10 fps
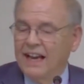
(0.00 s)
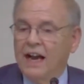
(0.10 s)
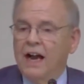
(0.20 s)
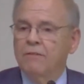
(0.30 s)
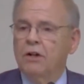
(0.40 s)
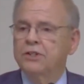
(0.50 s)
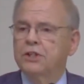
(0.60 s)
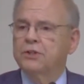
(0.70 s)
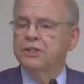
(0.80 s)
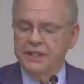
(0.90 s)
I've
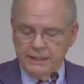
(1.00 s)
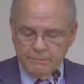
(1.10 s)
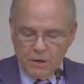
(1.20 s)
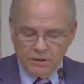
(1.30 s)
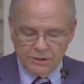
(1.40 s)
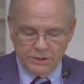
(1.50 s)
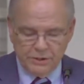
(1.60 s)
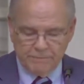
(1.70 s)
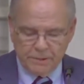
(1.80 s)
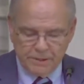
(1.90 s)
also seen a multitude
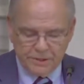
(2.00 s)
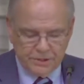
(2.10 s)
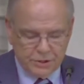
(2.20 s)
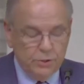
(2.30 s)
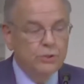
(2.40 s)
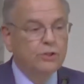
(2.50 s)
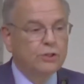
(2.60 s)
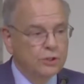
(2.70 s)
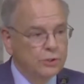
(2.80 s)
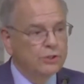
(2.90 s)
of persons who
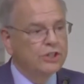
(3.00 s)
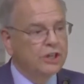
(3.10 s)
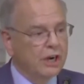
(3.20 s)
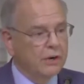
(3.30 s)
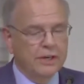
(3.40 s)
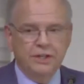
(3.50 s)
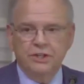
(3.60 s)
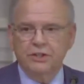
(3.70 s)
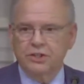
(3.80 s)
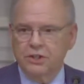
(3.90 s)
do cherish
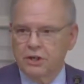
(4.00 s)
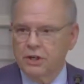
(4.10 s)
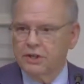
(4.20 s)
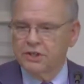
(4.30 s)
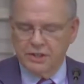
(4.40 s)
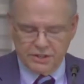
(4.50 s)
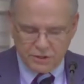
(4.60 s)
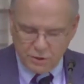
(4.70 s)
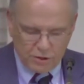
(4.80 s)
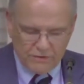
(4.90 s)
the church and its
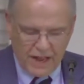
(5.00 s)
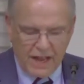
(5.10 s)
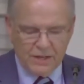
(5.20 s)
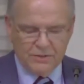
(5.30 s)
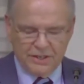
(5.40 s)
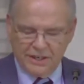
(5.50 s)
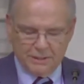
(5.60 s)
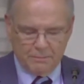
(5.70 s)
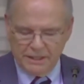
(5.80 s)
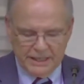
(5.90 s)
core values and its
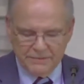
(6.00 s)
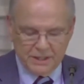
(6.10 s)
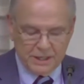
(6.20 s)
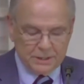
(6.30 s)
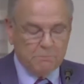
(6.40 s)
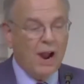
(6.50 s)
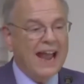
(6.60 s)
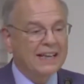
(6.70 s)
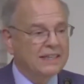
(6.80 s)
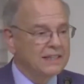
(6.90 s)
beliefs and its
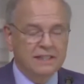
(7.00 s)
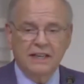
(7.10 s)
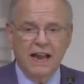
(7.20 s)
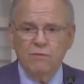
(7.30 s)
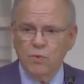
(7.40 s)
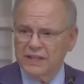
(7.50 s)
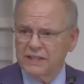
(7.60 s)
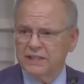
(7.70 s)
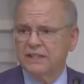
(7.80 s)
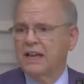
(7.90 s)
practices, and I've
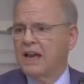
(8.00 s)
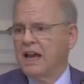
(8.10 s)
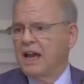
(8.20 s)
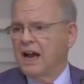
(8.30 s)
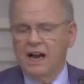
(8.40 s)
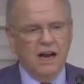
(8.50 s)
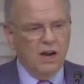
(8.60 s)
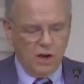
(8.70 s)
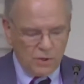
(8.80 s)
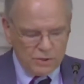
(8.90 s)
witnessed a
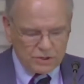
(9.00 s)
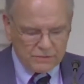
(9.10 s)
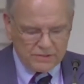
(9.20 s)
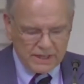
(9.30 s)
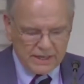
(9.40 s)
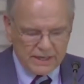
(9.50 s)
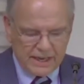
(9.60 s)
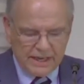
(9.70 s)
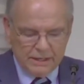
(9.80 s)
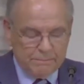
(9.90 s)
host of
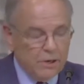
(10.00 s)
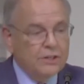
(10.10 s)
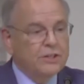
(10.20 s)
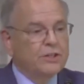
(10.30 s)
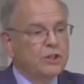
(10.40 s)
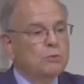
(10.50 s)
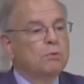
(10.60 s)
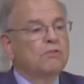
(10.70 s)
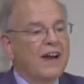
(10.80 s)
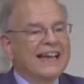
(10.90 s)
dedicated persons who
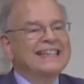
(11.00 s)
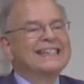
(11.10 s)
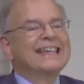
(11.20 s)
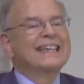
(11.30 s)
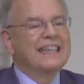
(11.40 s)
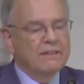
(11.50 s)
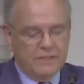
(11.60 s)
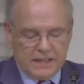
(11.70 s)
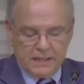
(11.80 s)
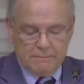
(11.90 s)
provide
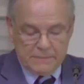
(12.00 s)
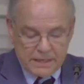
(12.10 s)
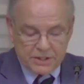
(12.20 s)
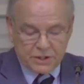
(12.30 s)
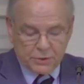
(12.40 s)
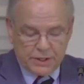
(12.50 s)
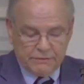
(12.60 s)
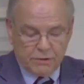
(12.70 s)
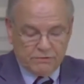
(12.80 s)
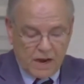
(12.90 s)
significant ministry
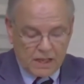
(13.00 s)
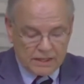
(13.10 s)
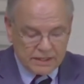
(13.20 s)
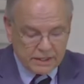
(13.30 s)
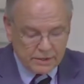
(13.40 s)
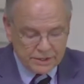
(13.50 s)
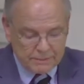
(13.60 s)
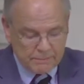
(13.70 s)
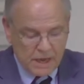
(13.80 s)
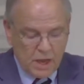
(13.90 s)
for
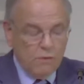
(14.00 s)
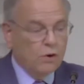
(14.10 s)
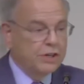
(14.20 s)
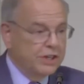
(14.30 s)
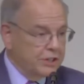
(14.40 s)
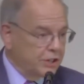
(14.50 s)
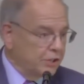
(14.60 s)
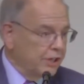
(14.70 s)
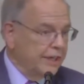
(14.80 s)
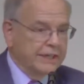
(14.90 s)
volunteerism, for
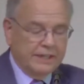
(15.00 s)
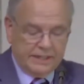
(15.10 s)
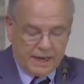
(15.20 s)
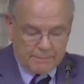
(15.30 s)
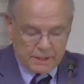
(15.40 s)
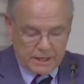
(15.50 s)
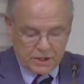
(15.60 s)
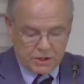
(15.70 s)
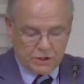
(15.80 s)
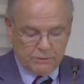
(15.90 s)
district and
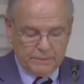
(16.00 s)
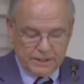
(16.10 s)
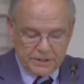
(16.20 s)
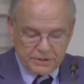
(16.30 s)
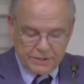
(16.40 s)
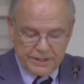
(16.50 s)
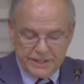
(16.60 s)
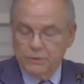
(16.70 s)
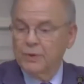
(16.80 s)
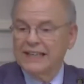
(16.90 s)
denominational
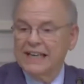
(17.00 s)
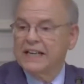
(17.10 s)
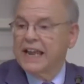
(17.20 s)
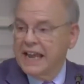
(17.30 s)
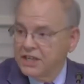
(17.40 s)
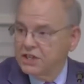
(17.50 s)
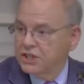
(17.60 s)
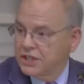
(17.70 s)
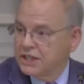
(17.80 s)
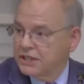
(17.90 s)
ministries and related
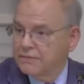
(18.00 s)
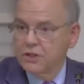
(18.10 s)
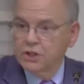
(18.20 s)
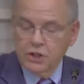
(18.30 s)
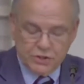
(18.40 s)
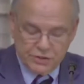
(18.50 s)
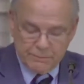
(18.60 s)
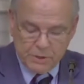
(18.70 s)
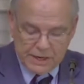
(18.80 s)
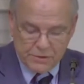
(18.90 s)
agencies of the Church of the
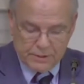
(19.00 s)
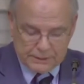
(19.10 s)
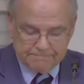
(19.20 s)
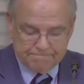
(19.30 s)
Brethren.